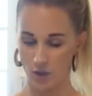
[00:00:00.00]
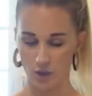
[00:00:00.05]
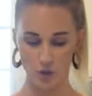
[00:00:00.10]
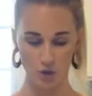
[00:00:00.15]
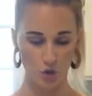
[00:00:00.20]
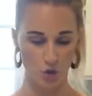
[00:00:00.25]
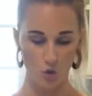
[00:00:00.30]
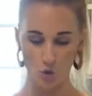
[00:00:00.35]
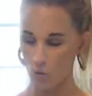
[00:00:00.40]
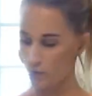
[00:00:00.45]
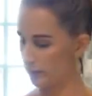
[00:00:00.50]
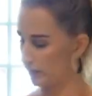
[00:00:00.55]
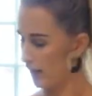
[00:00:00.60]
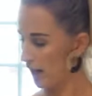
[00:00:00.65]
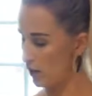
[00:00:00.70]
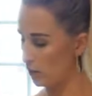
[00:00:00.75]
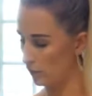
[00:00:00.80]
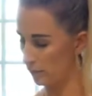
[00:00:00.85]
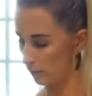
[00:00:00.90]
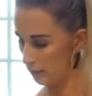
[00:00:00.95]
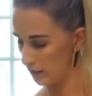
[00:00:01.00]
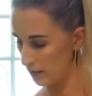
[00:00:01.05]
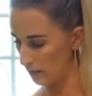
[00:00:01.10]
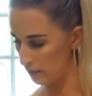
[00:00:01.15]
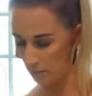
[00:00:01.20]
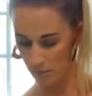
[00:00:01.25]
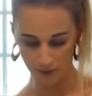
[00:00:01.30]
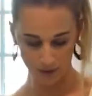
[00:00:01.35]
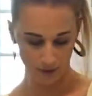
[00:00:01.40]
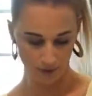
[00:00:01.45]
Not sure what that would be.
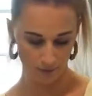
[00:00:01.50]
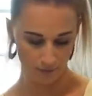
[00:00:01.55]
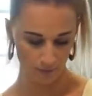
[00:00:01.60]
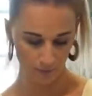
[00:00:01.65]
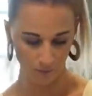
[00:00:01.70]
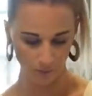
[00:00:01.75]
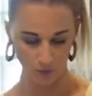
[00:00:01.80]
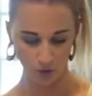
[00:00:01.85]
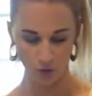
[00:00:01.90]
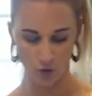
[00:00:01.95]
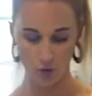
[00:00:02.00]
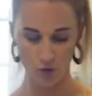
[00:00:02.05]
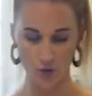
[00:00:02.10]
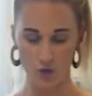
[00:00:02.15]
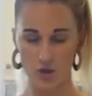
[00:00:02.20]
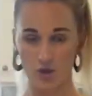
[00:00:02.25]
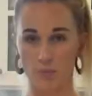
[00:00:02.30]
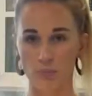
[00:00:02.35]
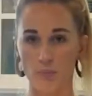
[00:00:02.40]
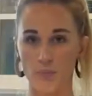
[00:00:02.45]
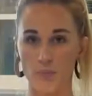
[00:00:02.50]
You know, just